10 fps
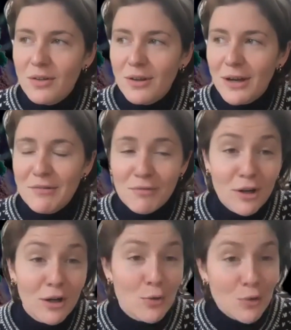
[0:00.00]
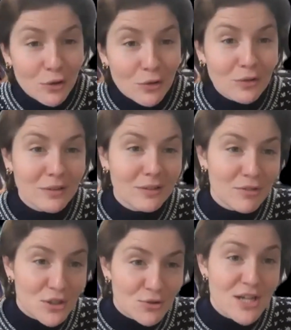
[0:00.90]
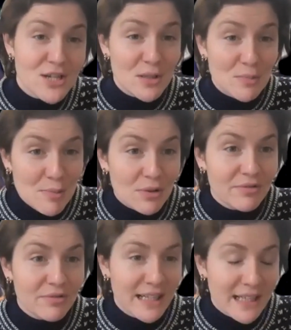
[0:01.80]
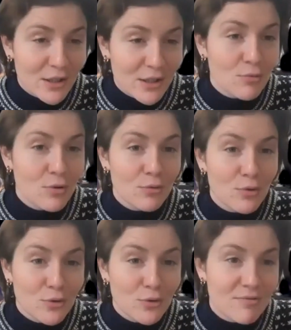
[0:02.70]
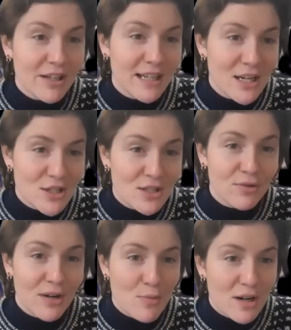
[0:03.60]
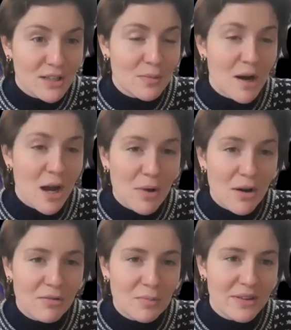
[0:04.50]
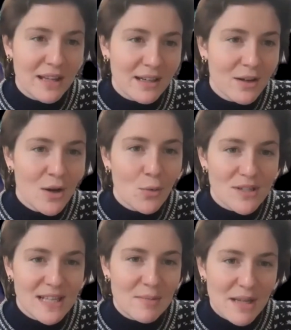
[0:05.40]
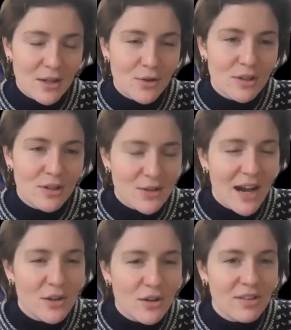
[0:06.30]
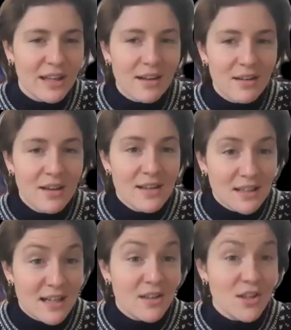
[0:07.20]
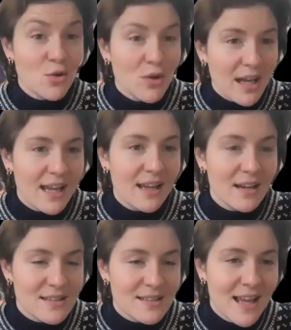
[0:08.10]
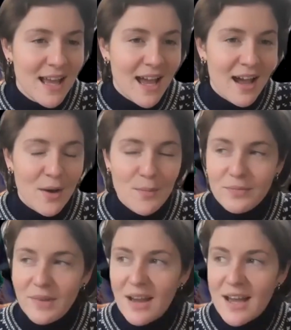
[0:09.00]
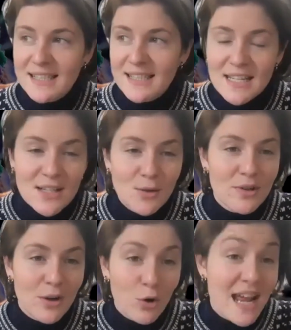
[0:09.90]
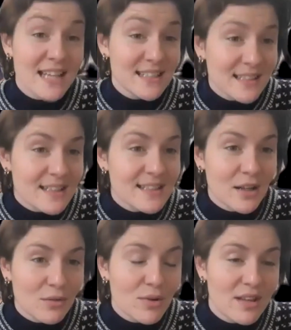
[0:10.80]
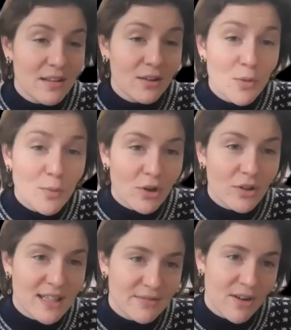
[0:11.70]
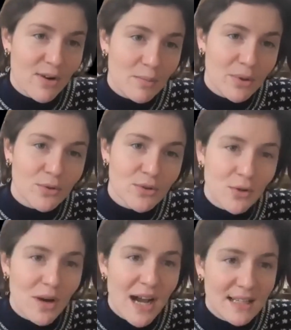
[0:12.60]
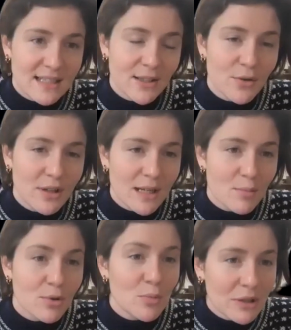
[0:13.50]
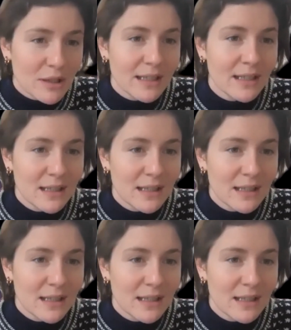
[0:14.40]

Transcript: the kind of local frustrations that people are feeling, rules and regulations and frameworks from high above, but then what does that mean locally? So how do you think certainly the UK has ascended or nested itself within the global context very well, but also acted locally appropriately?